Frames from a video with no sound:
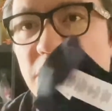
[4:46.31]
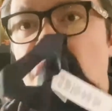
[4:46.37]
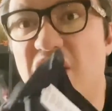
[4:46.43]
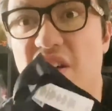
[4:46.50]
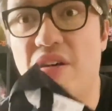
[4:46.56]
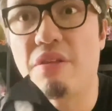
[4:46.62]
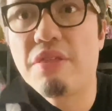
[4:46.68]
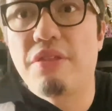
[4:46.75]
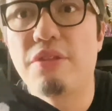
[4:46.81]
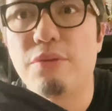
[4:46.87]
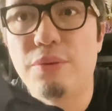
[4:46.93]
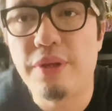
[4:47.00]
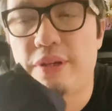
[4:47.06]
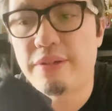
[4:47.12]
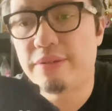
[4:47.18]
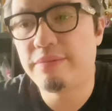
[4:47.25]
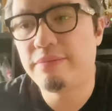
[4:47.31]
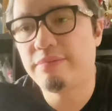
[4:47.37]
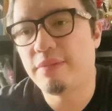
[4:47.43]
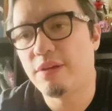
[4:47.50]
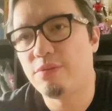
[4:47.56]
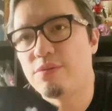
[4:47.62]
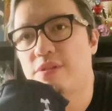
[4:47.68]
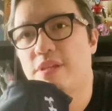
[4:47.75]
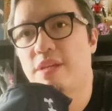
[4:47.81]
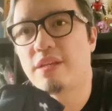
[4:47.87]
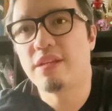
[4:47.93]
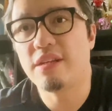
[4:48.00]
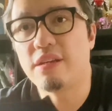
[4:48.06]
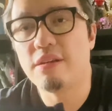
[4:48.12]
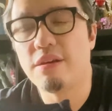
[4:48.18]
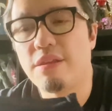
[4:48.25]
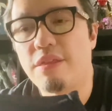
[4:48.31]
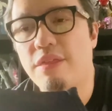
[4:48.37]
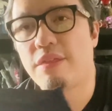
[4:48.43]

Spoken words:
girth to it. I would say girth.